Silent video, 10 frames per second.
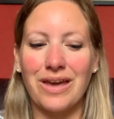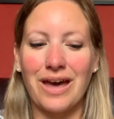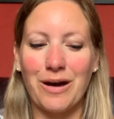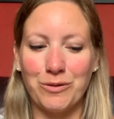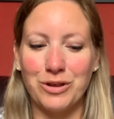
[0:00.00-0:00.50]

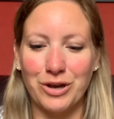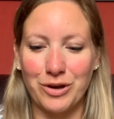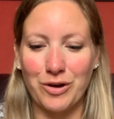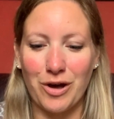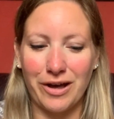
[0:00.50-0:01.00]

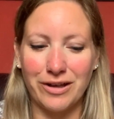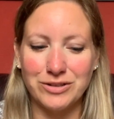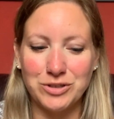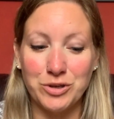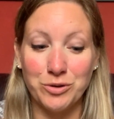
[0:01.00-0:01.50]
outlook
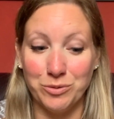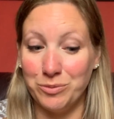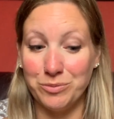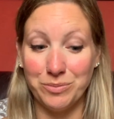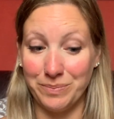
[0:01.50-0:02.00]

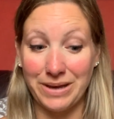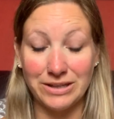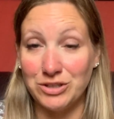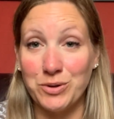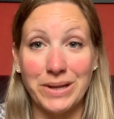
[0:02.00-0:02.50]
to be
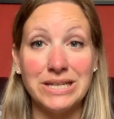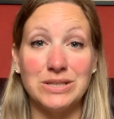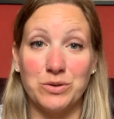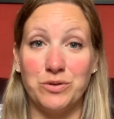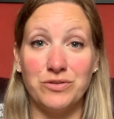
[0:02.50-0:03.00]
able to do any
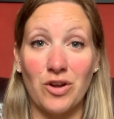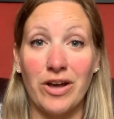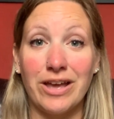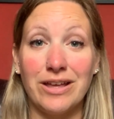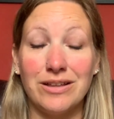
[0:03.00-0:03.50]
sort of
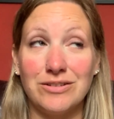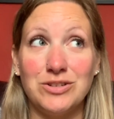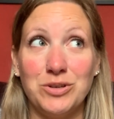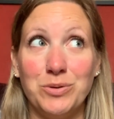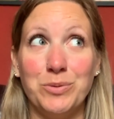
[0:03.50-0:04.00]
diet,
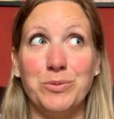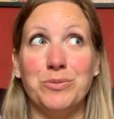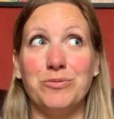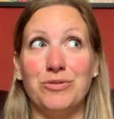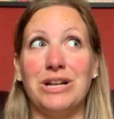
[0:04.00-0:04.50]
to
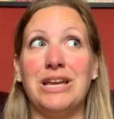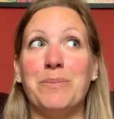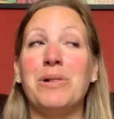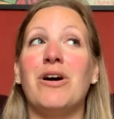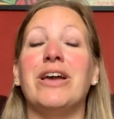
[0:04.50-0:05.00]
really
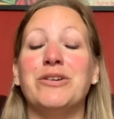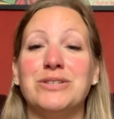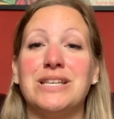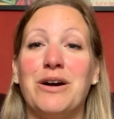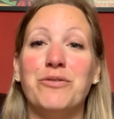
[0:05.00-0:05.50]
apply
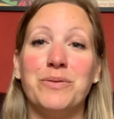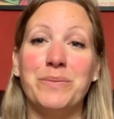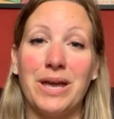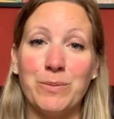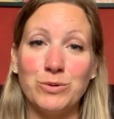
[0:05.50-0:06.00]
yourself and
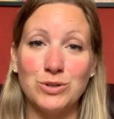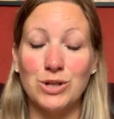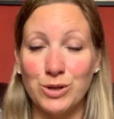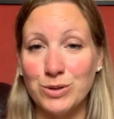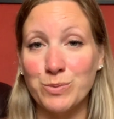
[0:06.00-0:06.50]
be able
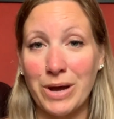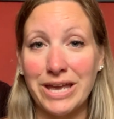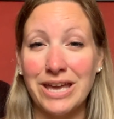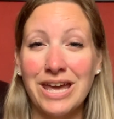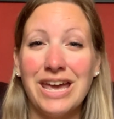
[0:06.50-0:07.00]
to lose
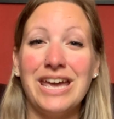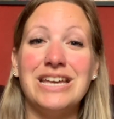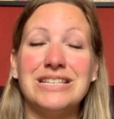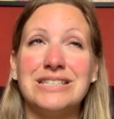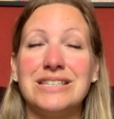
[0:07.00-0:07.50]
weight.
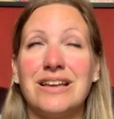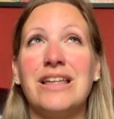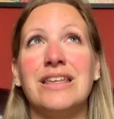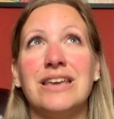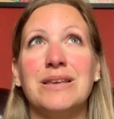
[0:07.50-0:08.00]
It's,
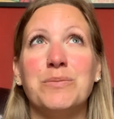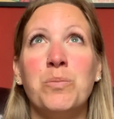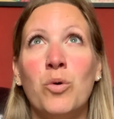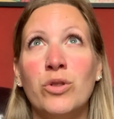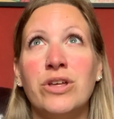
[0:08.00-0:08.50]
I think,
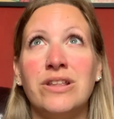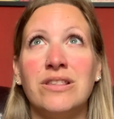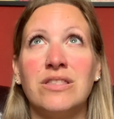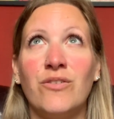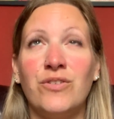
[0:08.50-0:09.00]
more
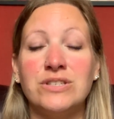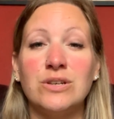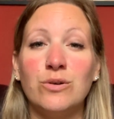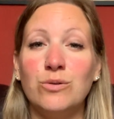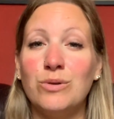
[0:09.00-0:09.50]
than the
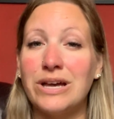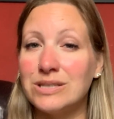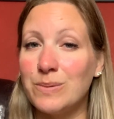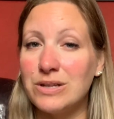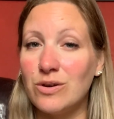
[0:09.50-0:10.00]
physical
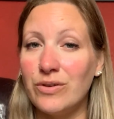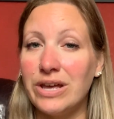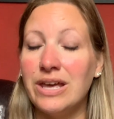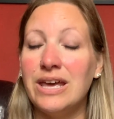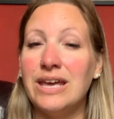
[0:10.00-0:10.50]
aspect of it,
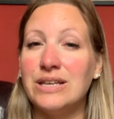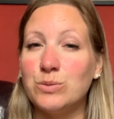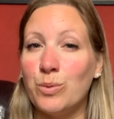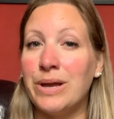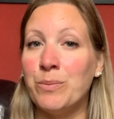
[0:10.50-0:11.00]

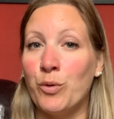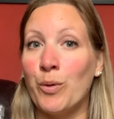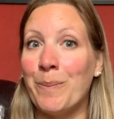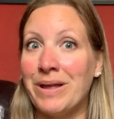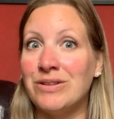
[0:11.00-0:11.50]
it's way more a
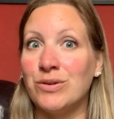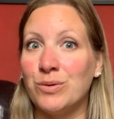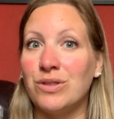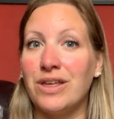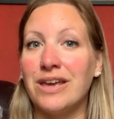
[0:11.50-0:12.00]

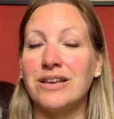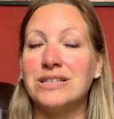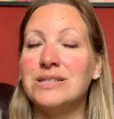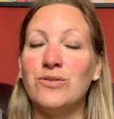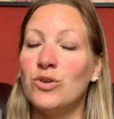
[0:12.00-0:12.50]
mental thing,
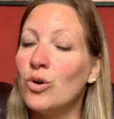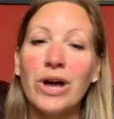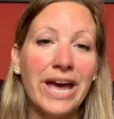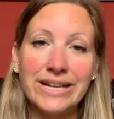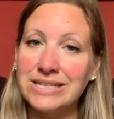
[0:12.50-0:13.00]
because if your
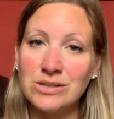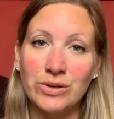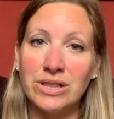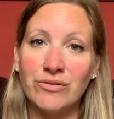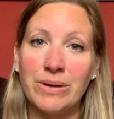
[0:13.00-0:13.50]
head is not
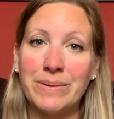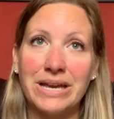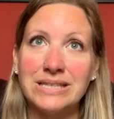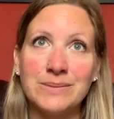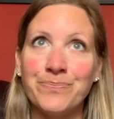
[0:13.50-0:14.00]
in the right
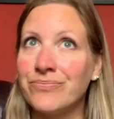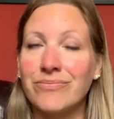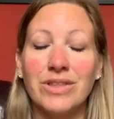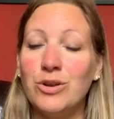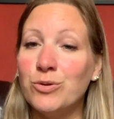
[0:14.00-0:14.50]
place,
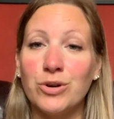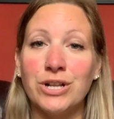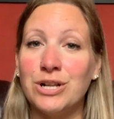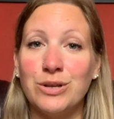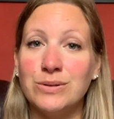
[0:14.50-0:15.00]
you're not
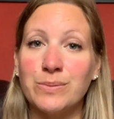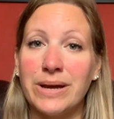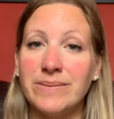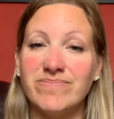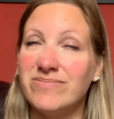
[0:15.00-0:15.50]
going to lose
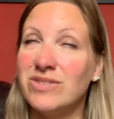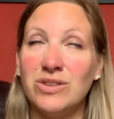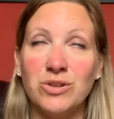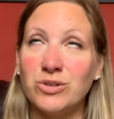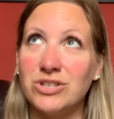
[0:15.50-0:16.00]
weight,
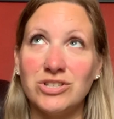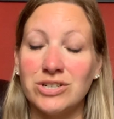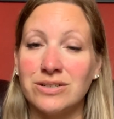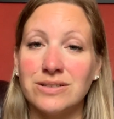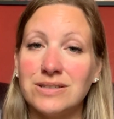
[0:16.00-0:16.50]
not a
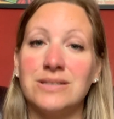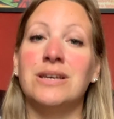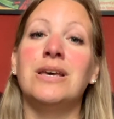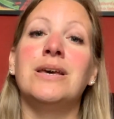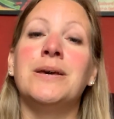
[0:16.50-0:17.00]
chance.
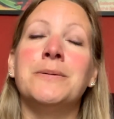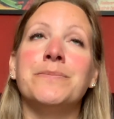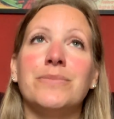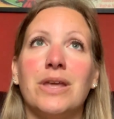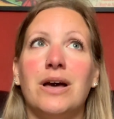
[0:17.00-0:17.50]

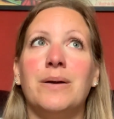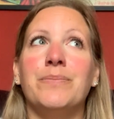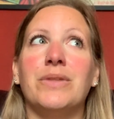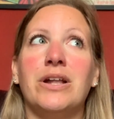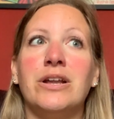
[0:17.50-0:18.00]

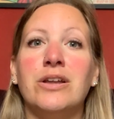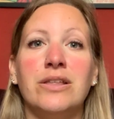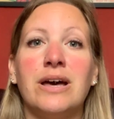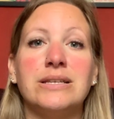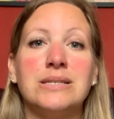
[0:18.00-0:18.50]
And I know
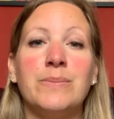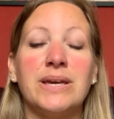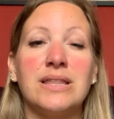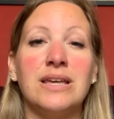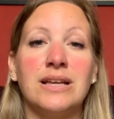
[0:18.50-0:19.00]
that's the
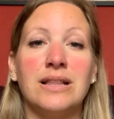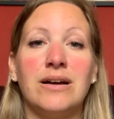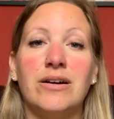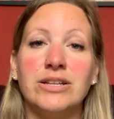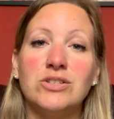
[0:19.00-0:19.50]
big thing
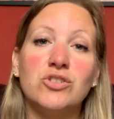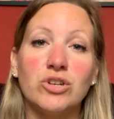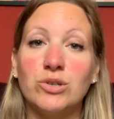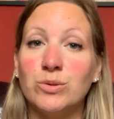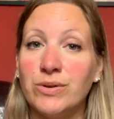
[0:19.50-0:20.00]
that I'd
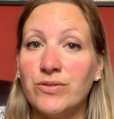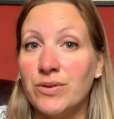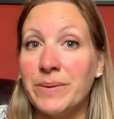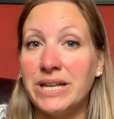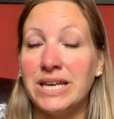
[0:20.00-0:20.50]
struggled with
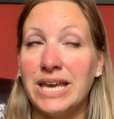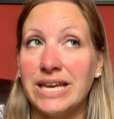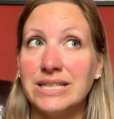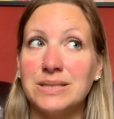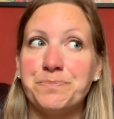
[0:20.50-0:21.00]
for many
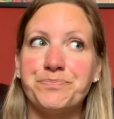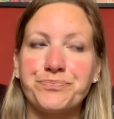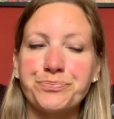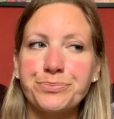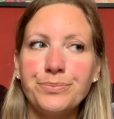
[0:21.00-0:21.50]
years.
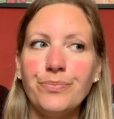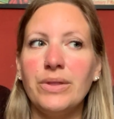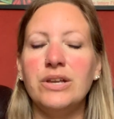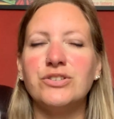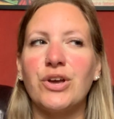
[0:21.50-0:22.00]

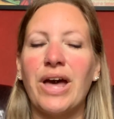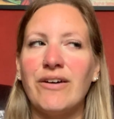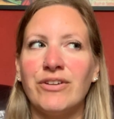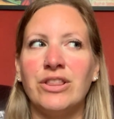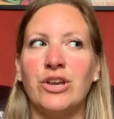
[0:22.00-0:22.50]
So
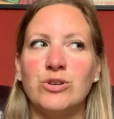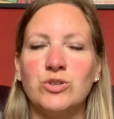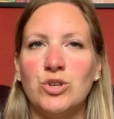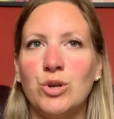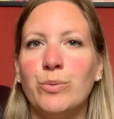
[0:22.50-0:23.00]
having those
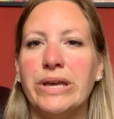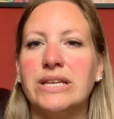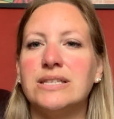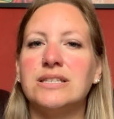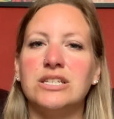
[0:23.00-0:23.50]
2
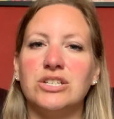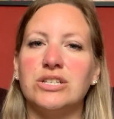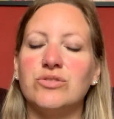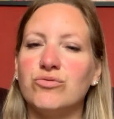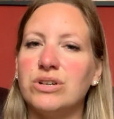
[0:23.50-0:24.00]
weeks to
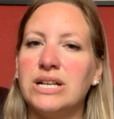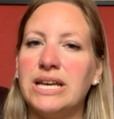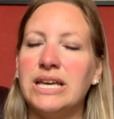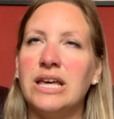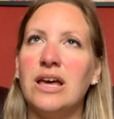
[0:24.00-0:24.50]
just
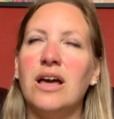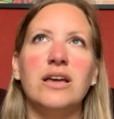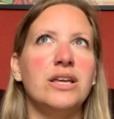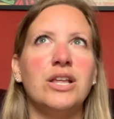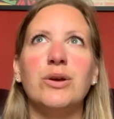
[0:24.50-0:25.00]
really,
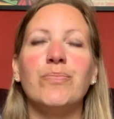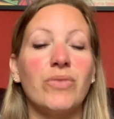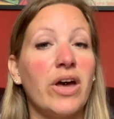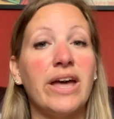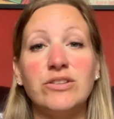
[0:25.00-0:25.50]
you know,
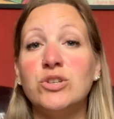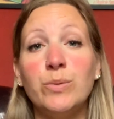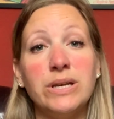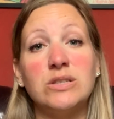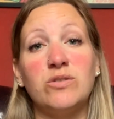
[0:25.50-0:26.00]
I had 2
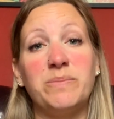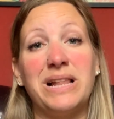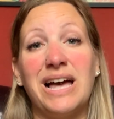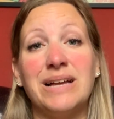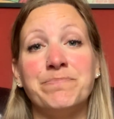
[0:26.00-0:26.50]
weeks off
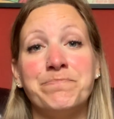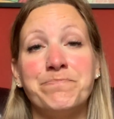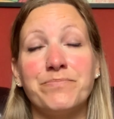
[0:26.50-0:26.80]
plan,